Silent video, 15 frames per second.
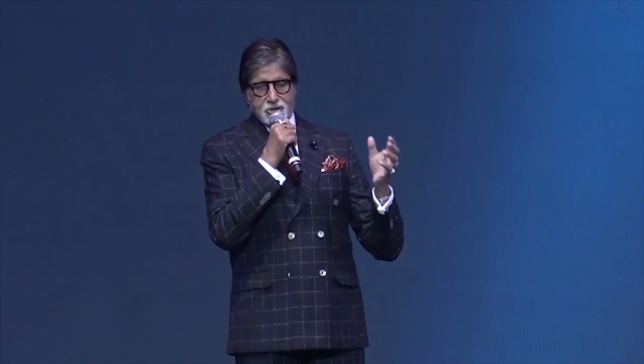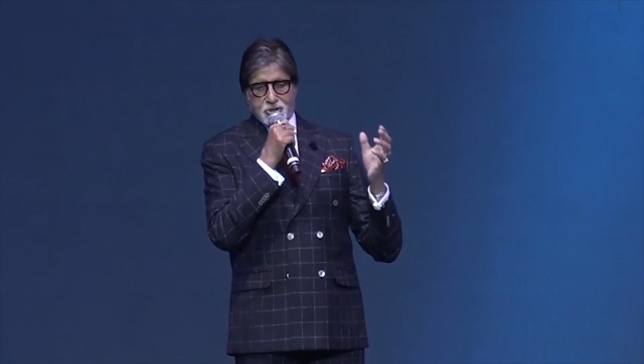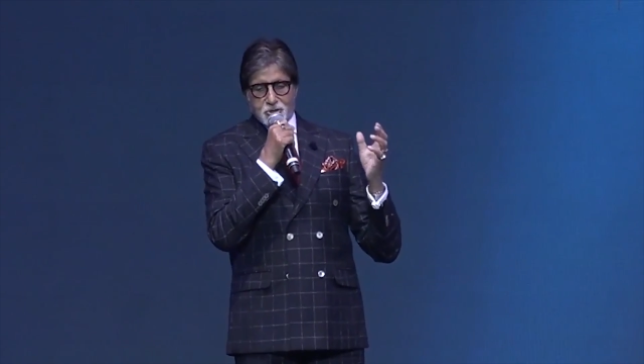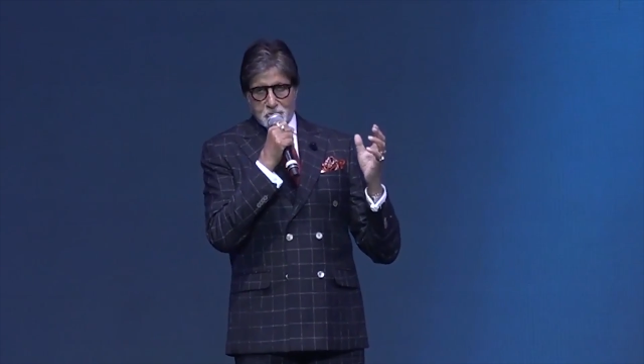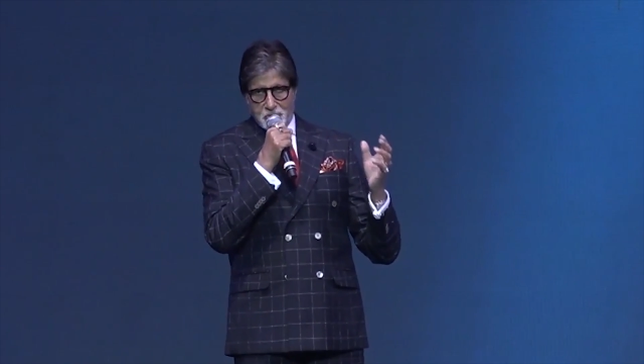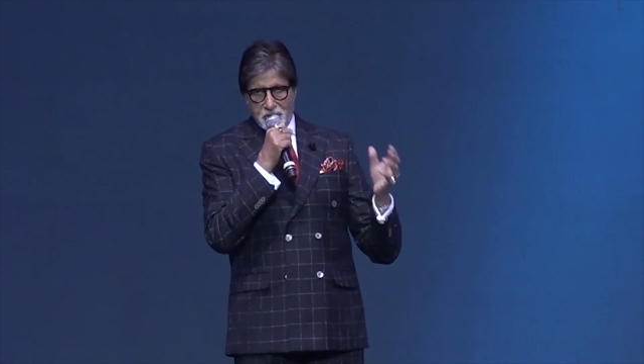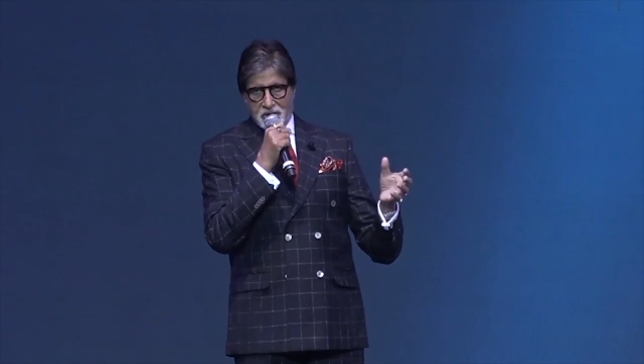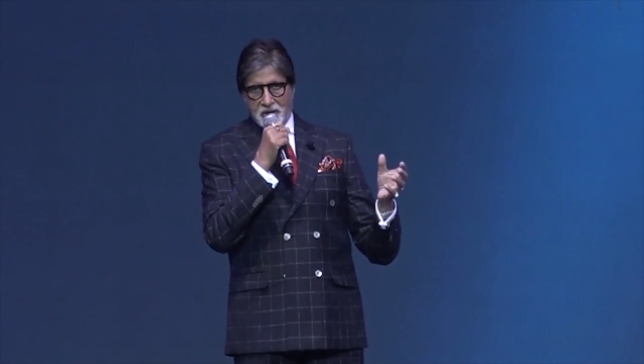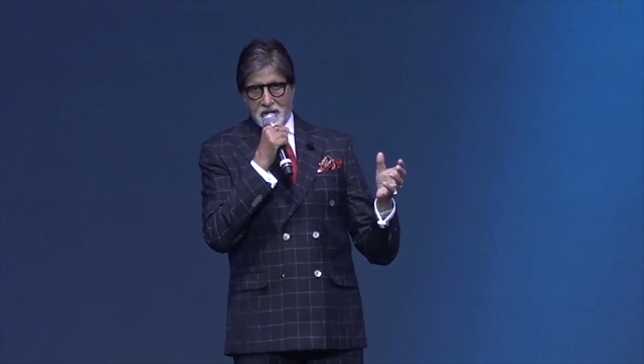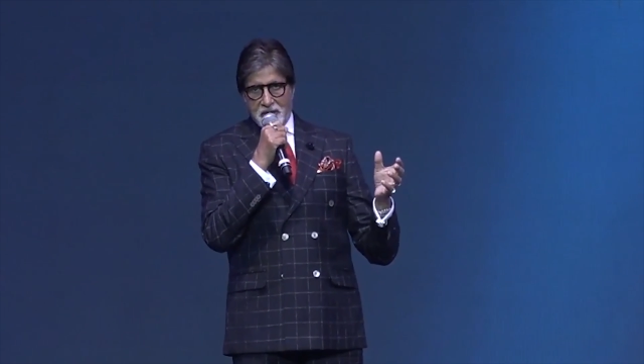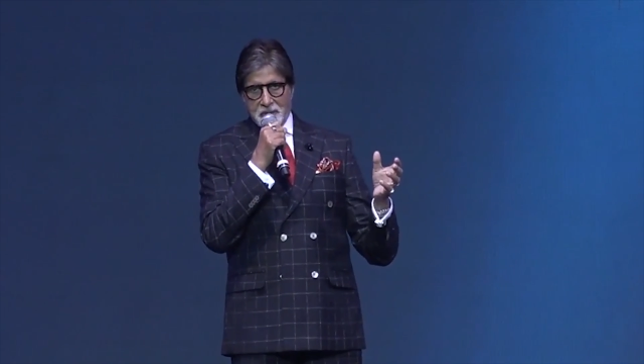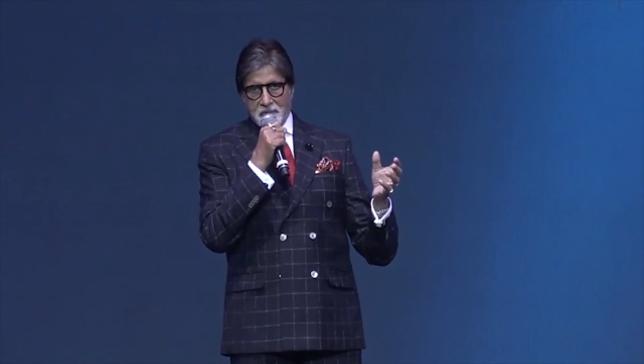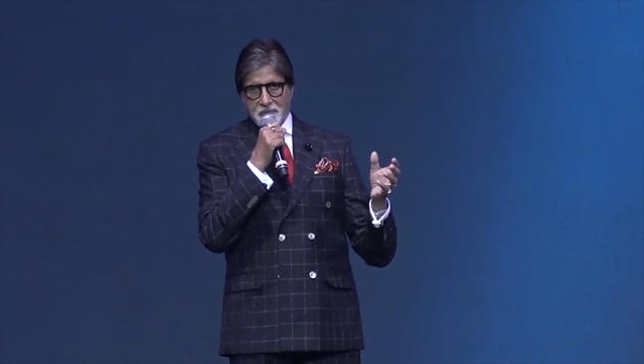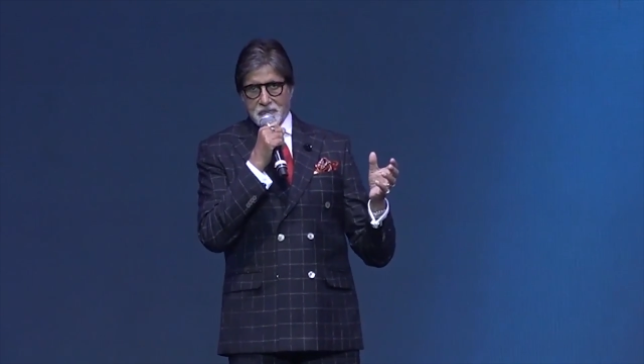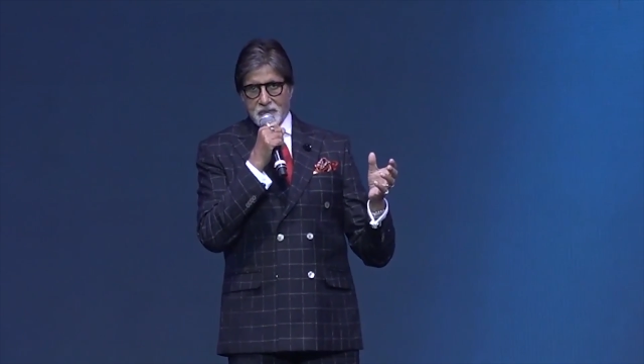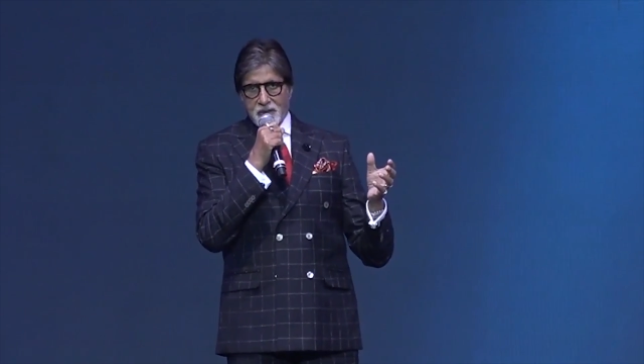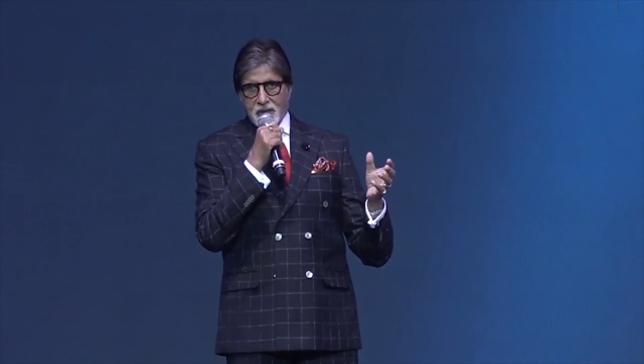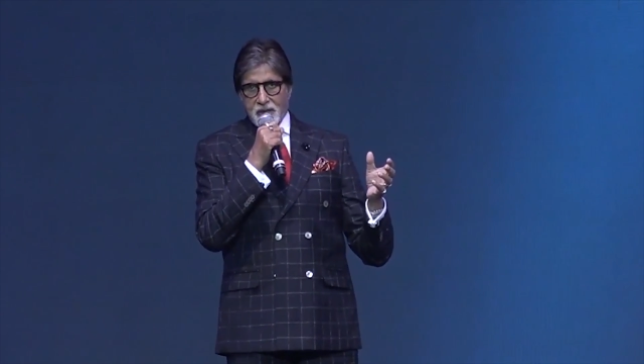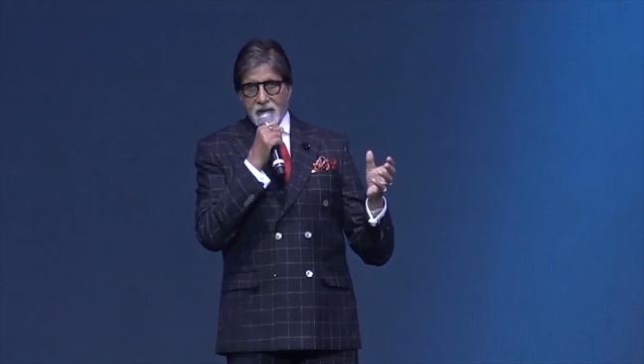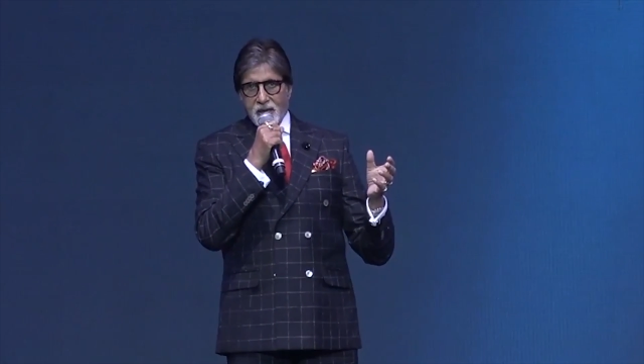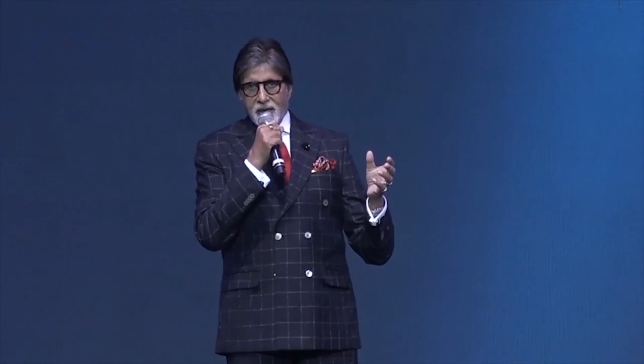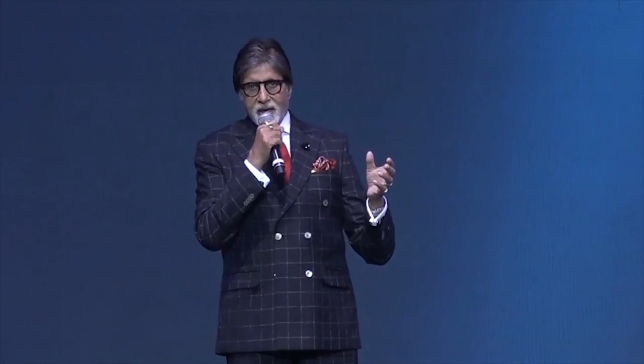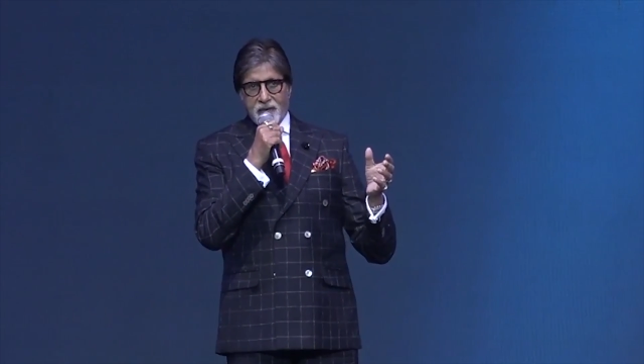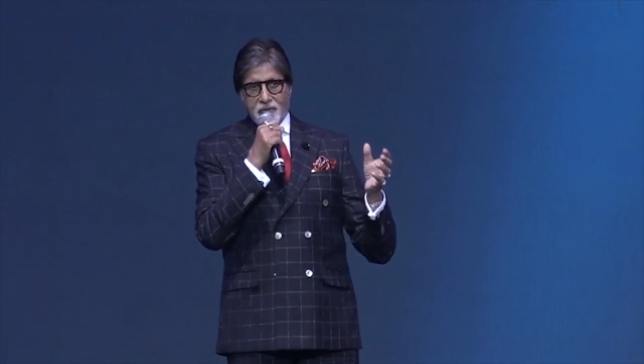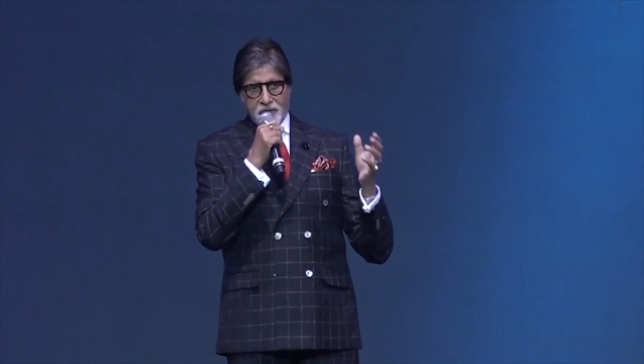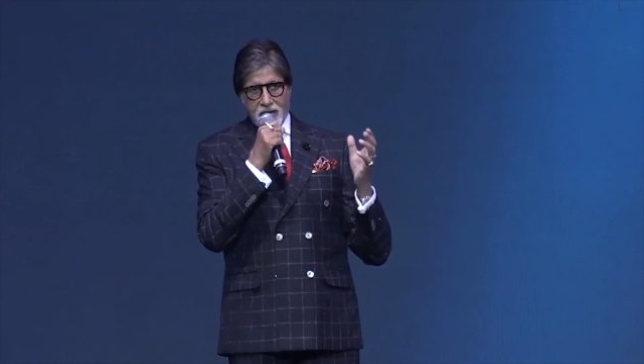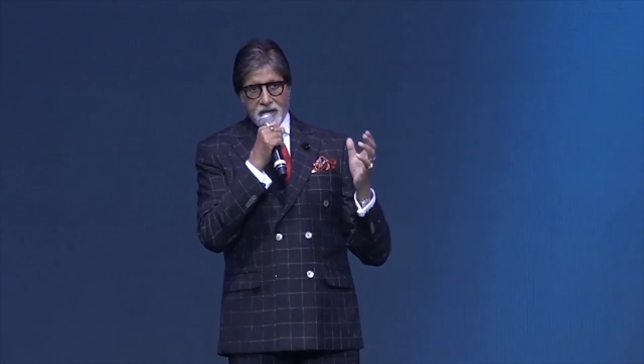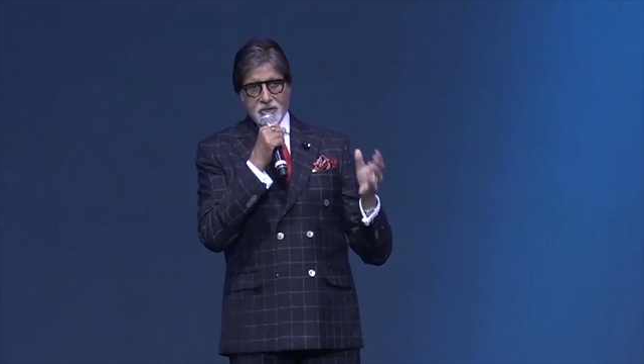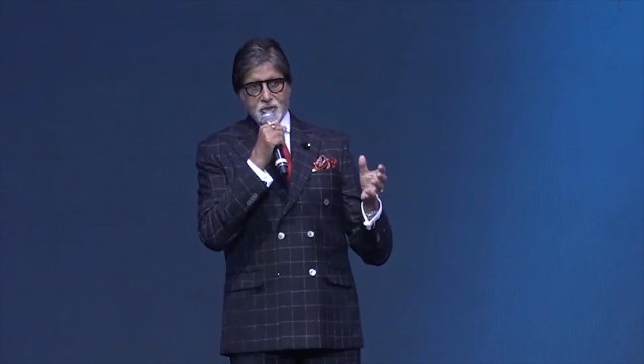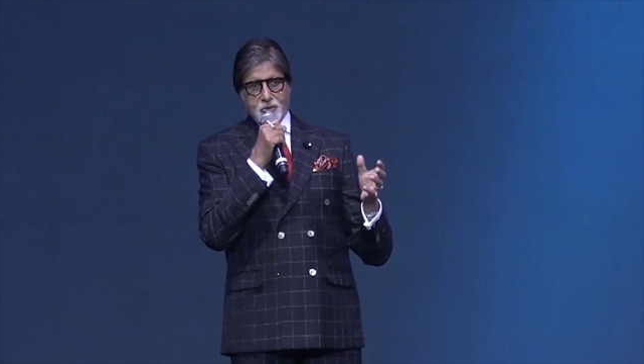superior. And
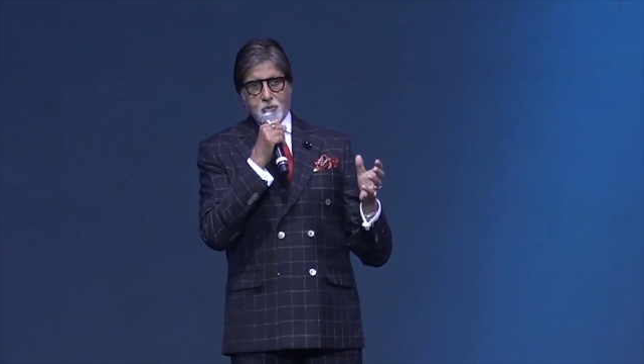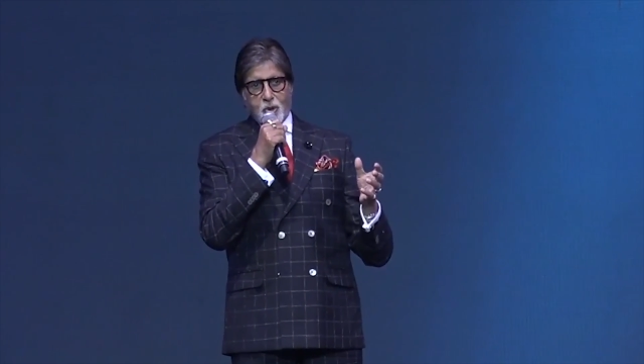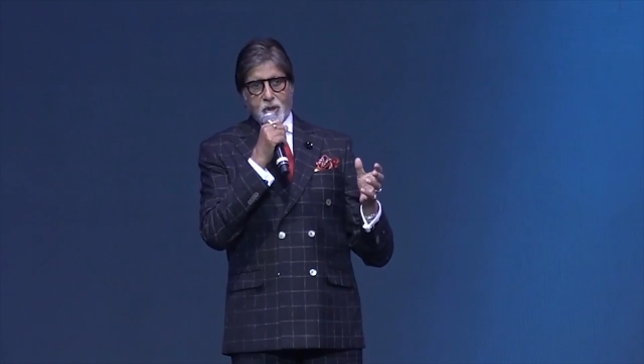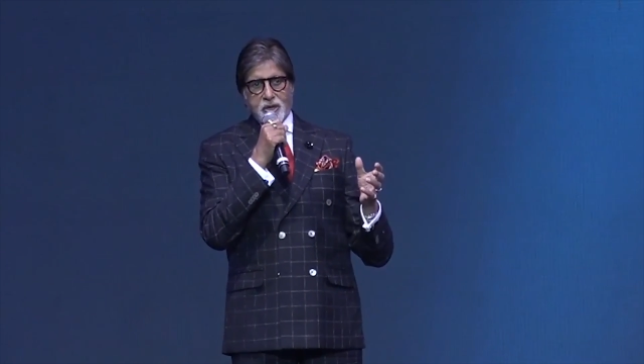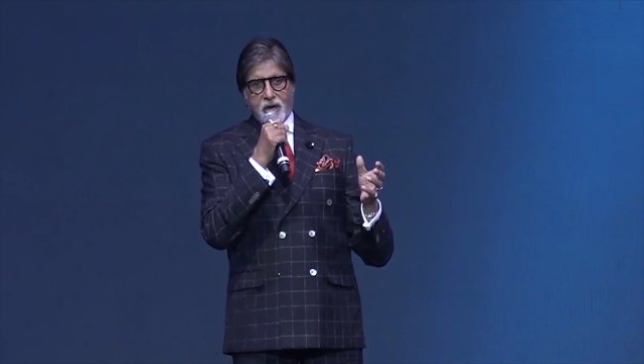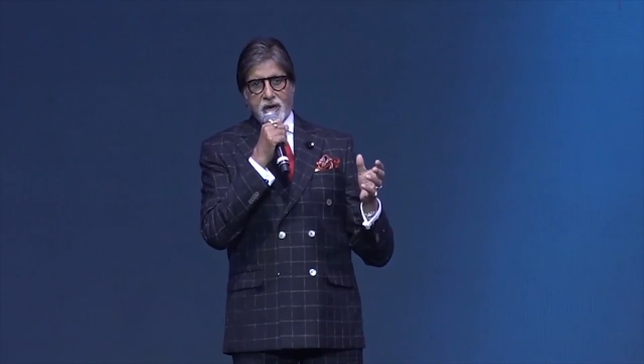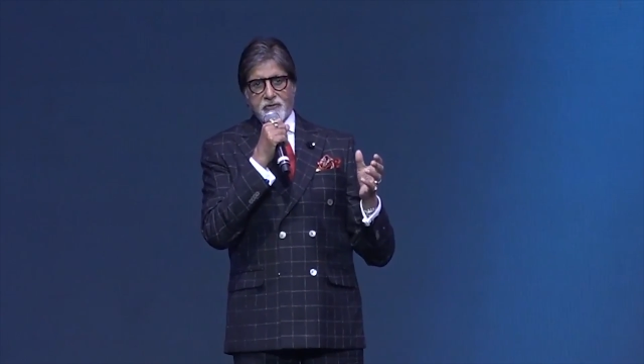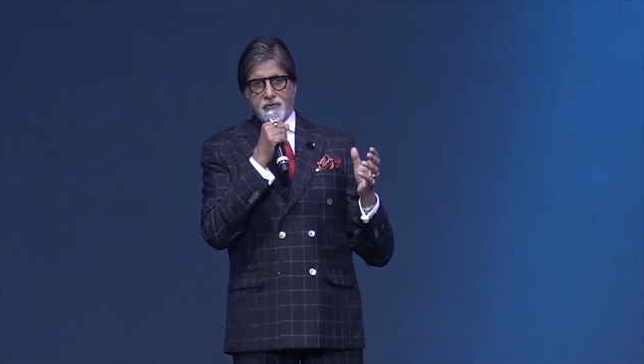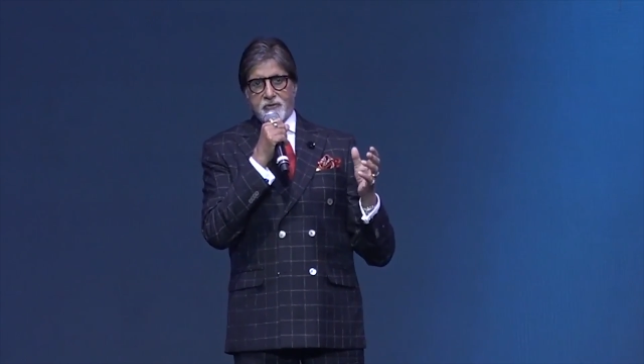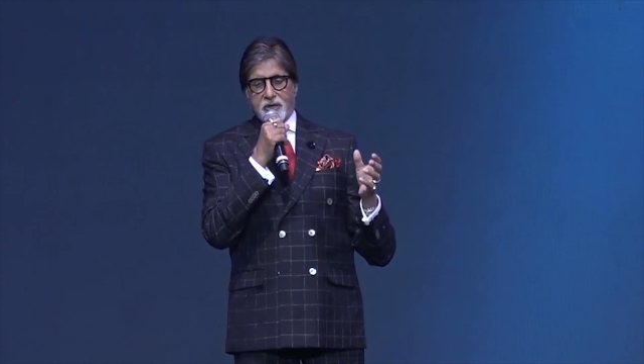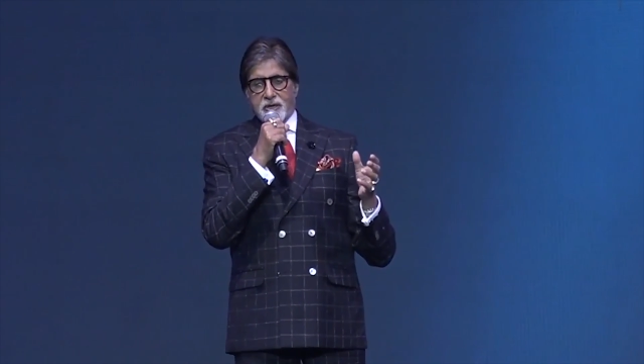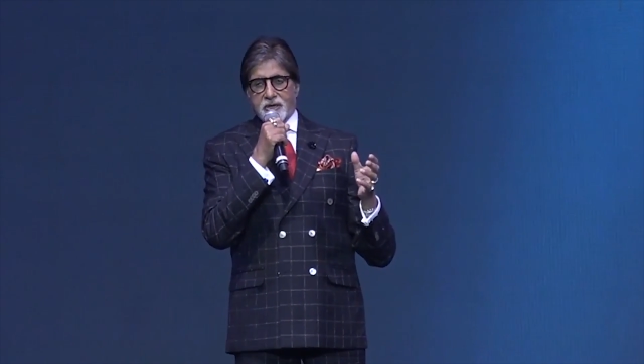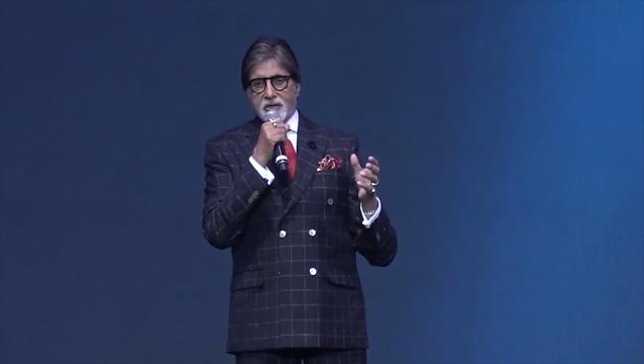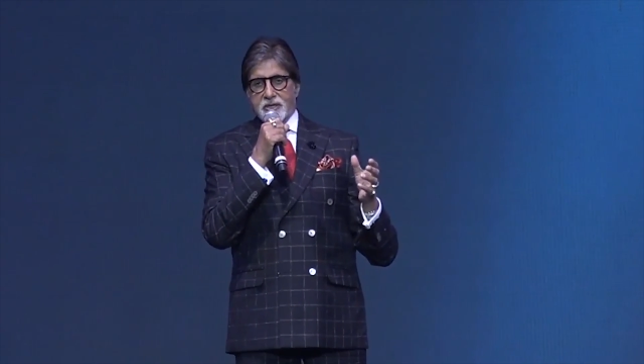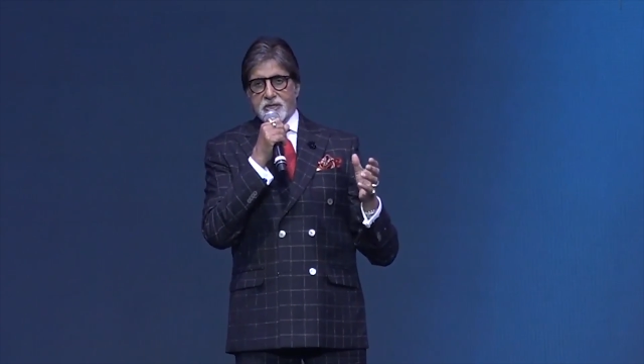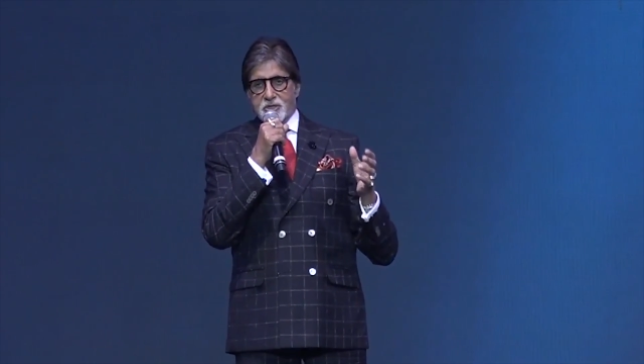that is what I feel